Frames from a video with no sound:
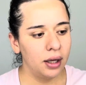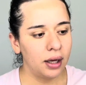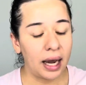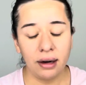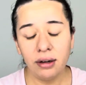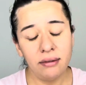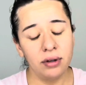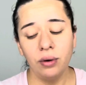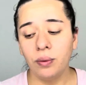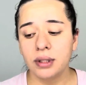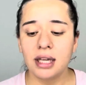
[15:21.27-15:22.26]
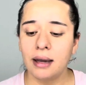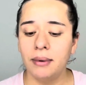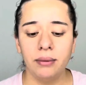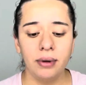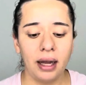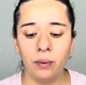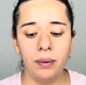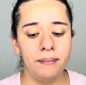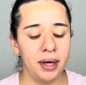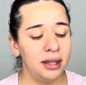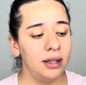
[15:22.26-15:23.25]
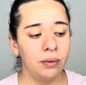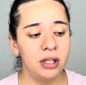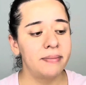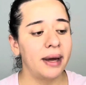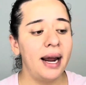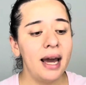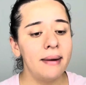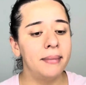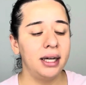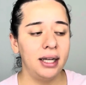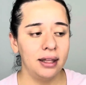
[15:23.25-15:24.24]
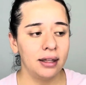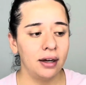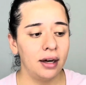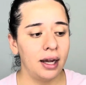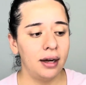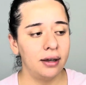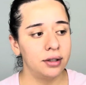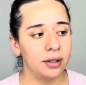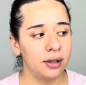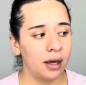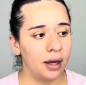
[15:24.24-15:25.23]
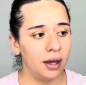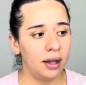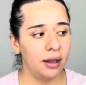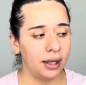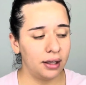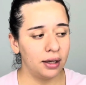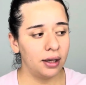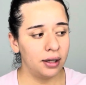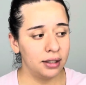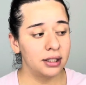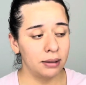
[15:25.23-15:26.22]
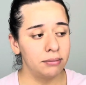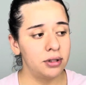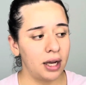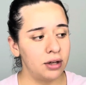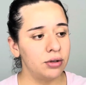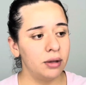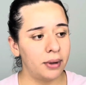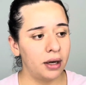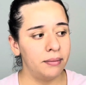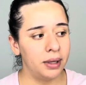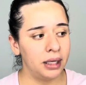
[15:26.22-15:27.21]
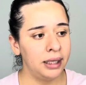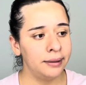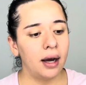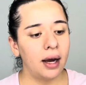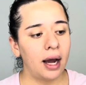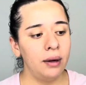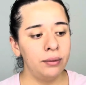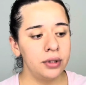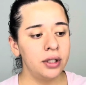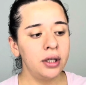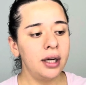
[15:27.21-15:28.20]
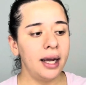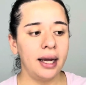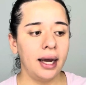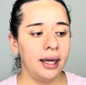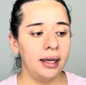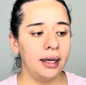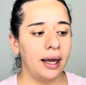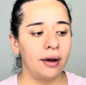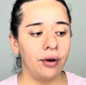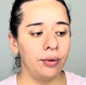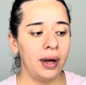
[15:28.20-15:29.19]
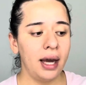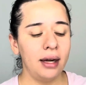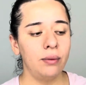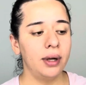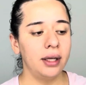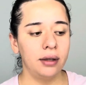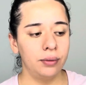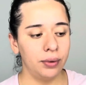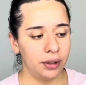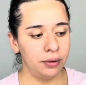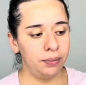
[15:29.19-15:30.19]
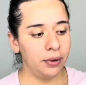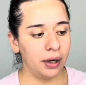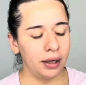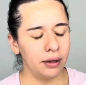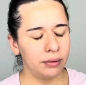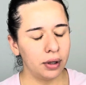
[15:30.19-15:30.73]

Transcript: I don't even know what time it, like what month it was, but I had money in there, and like a substantial amount of money. I was good. Like although I hadn't recuperate,